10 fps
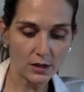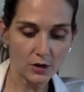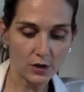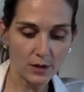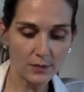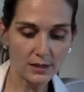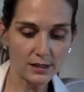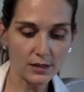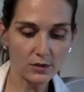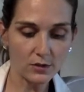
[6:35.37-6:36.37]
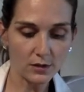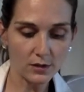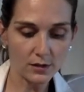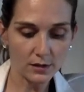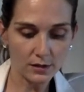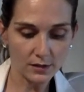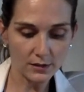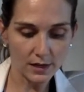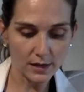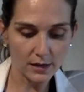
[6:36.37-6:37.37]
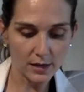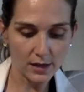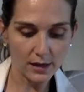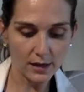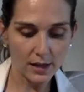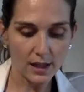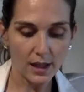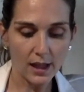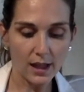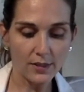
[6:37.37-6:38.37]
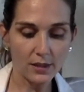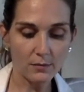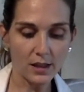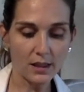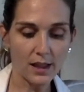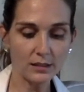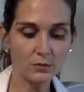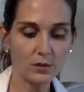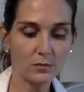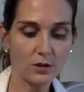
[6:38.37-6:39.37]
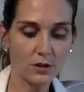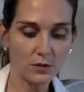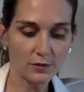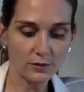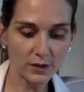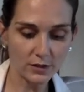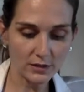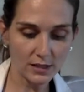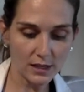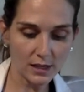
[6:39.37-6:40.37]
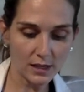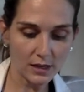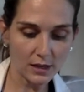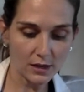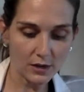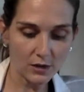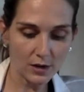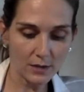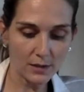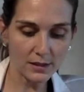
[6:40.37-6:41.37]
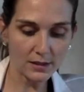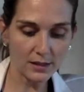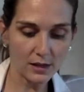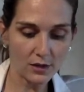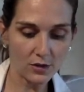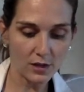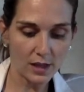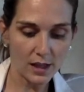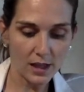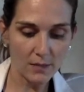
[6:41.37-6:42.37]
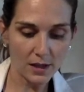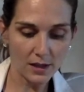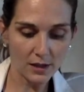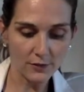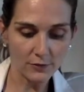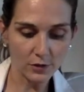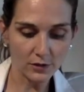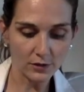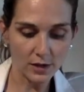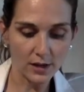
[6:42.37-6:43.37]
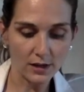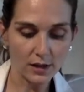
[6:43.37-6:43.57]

grab the tail, tie a knot, and then my last one I'm going to go in reverse again, grabbing the tail and making a 4th knot.